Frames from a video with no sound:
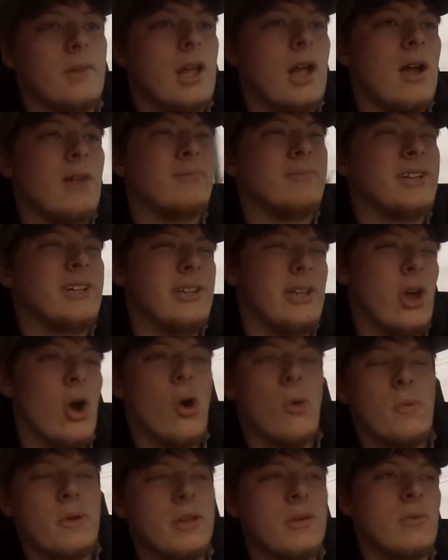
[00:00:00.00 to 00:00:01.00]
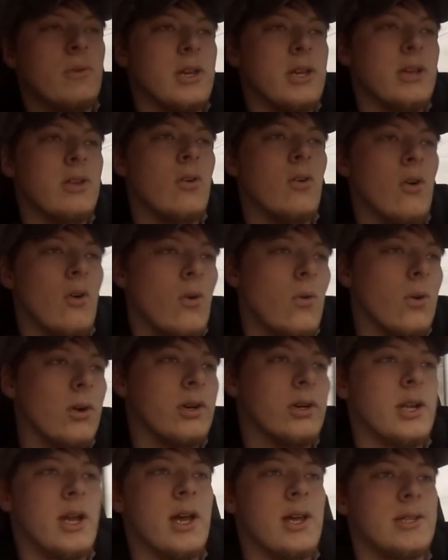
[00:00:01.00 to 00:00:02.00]
I'm really hoping we can all
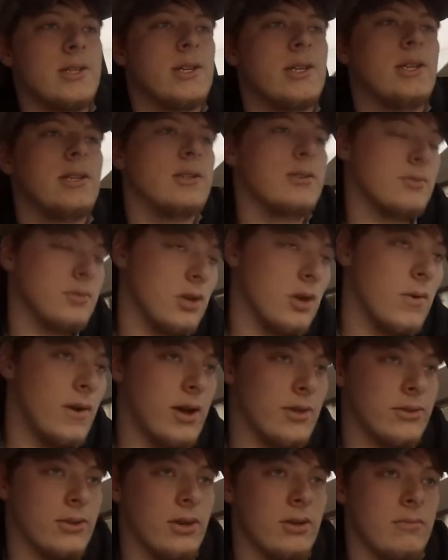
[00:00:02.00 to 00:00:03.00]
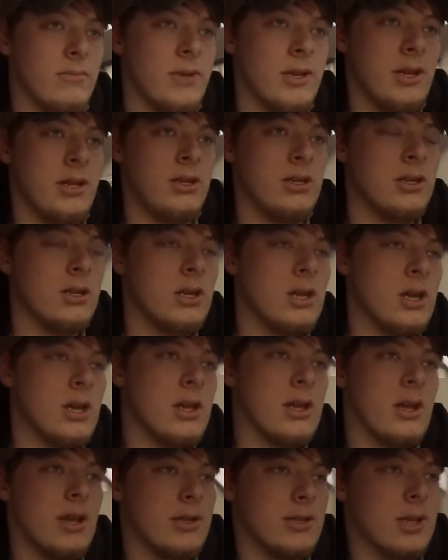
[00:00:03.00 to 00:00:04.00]
organize it and go out there and meet.
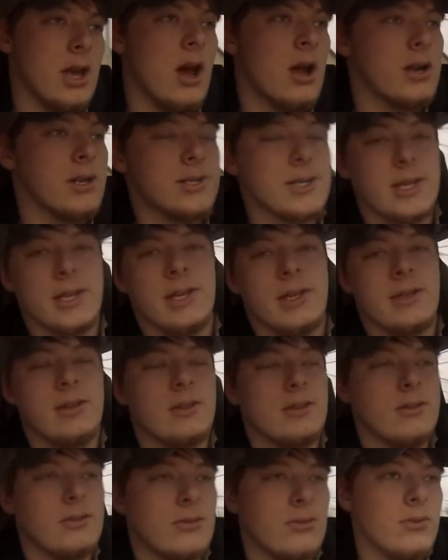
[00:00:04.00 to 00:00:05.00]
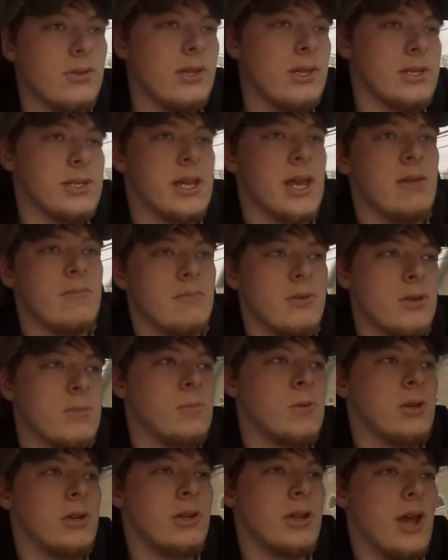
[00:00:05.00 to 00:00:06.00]
Because honestly, through the escape
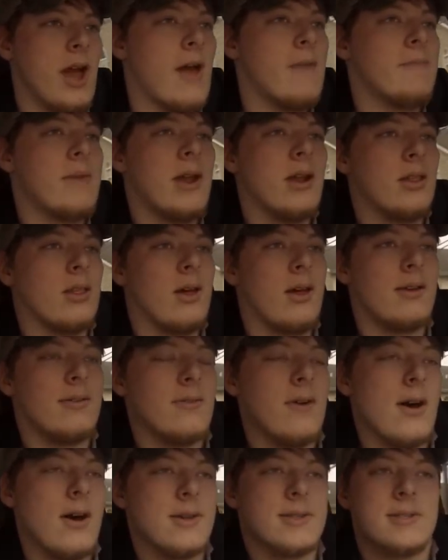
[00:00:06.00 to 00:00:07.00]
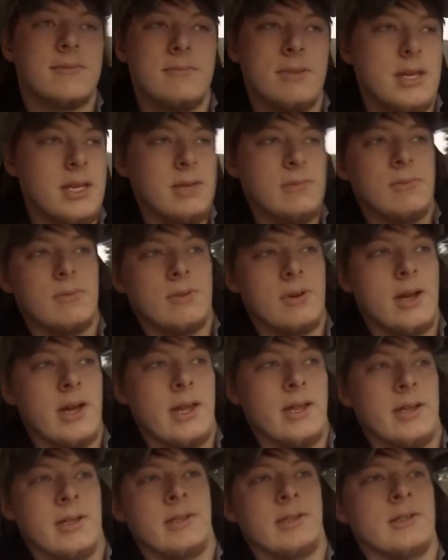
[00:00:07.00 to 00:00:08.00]
community, I met a lot of awesome people
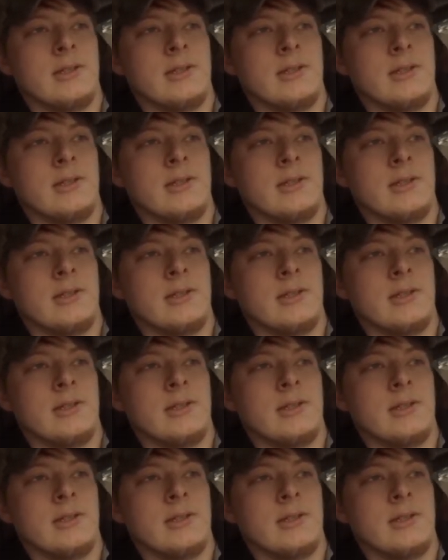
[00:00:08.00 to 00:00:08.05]
and